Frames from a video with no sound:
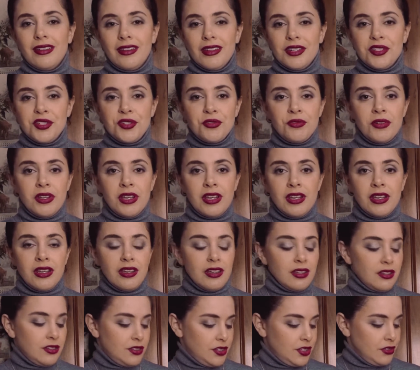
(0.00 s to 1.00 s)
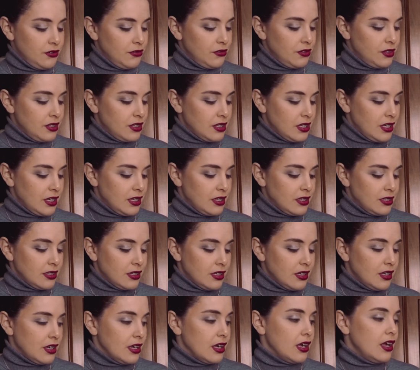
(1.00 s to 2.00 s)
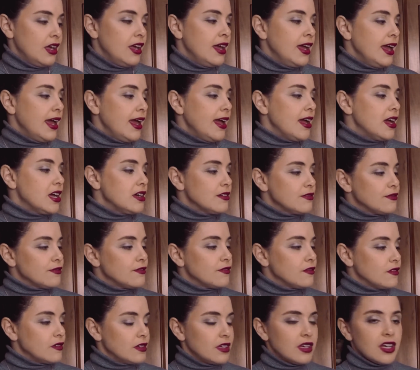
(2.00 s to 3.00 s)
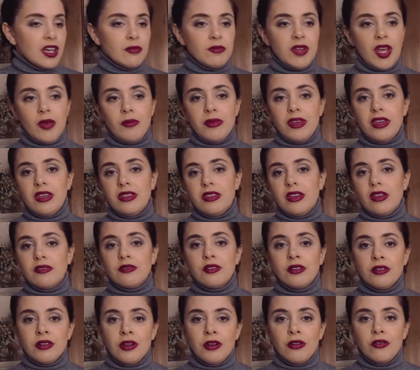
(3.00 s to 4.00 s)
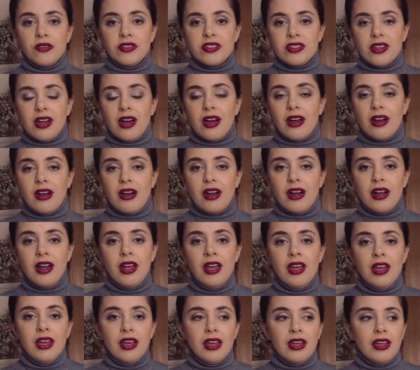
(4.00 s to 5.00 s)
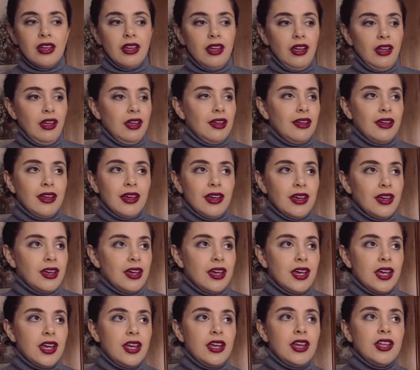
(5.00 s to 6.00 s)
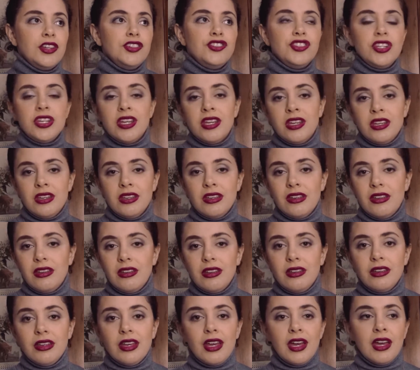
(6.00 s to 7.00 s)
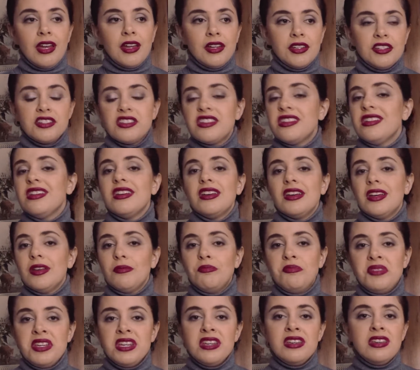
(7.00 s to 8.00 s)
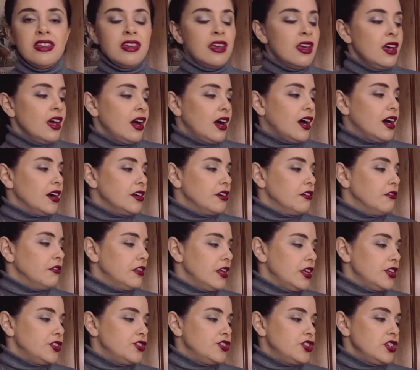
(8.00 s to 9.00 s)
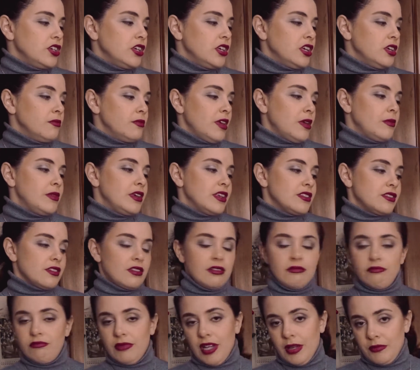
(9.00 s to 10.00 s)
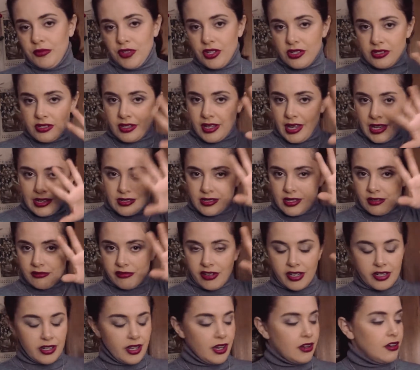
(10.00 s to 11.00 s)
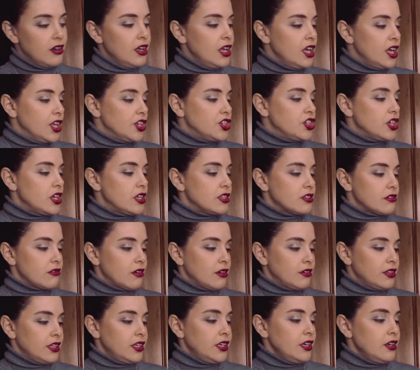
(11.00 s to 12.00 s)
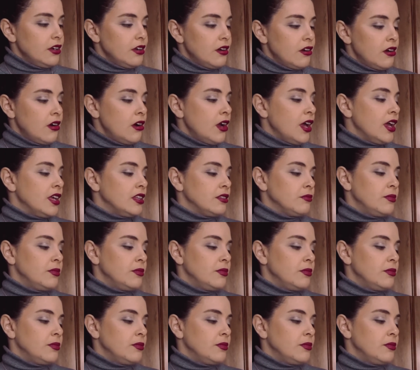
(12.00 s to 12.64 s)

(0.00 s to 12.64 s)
string tuned in F, maybe the other notes are G and B. I know that G maybe is, I'm just guessing right now, G is around here and